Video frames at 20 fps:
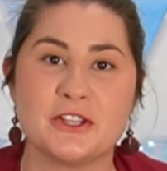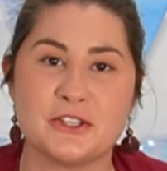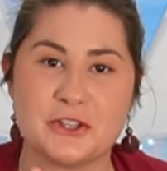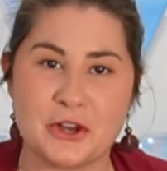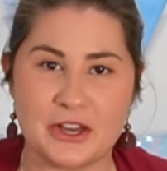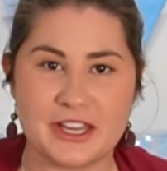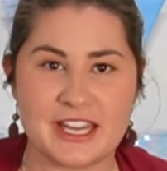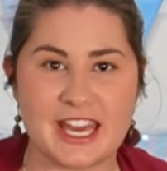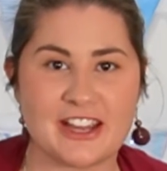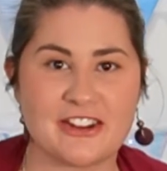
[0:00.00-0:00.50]

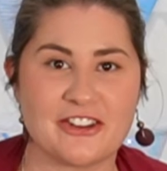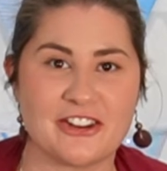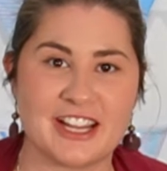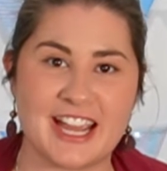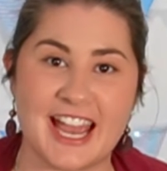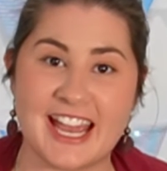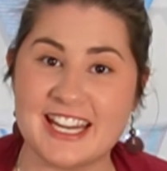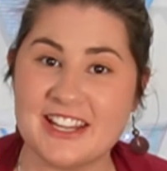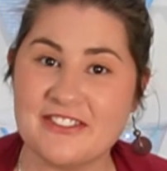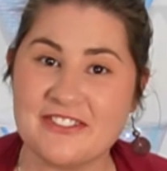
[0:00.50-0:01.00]
Go get
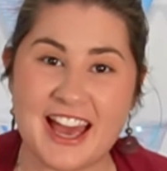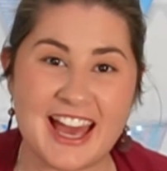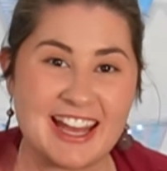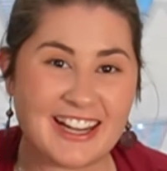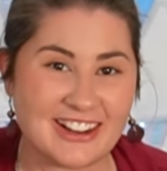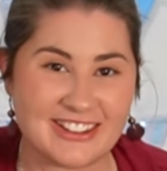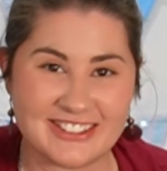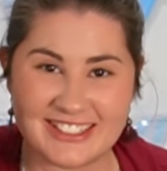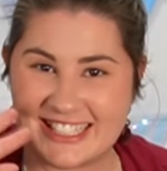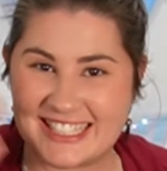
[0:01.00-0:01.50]
creative,
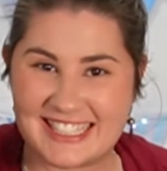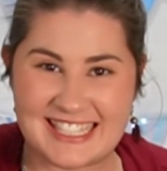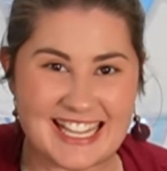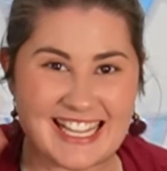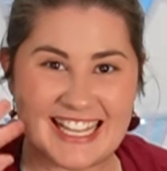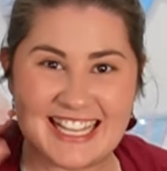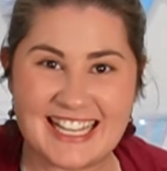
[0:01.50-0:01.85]
and I'll see you